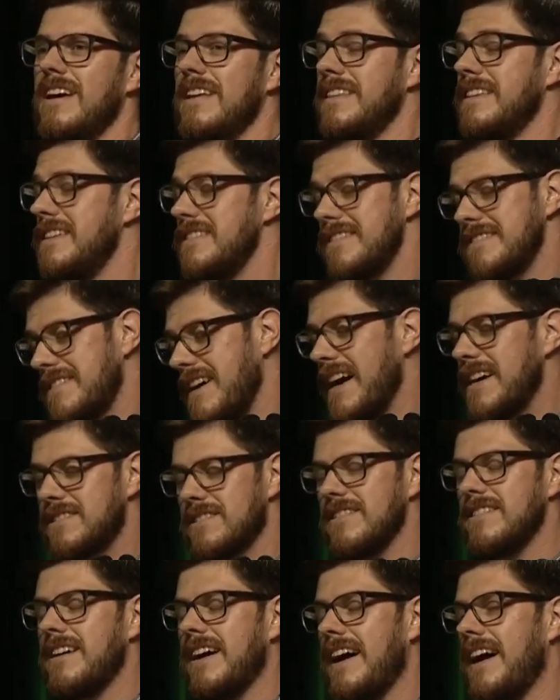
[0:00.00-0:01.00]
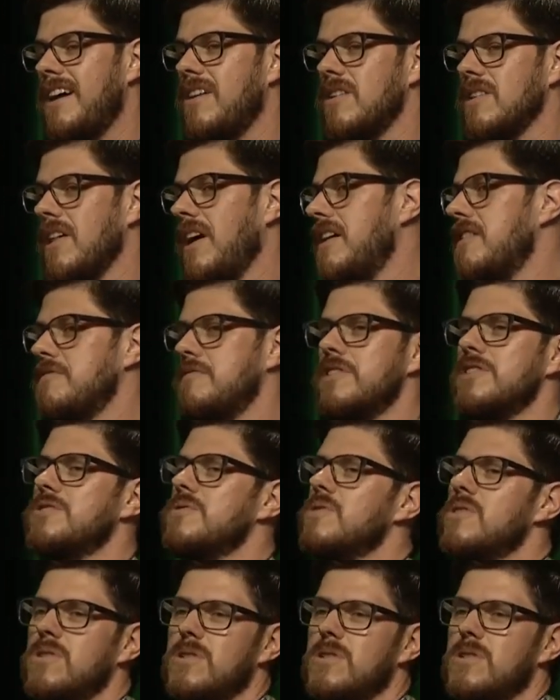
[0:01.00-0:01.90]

This is actually how a lot of visual